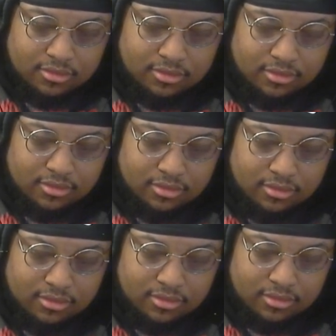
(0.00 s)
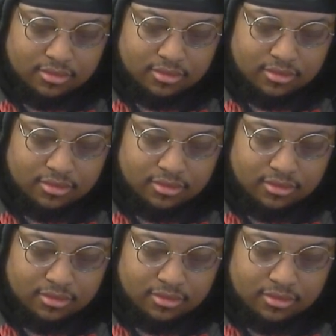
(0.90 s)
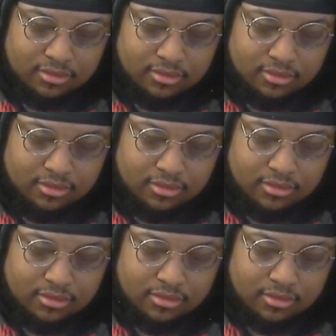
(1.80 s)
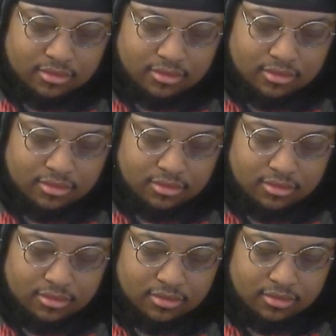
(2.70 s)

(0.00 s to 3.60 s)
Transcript: [no speech]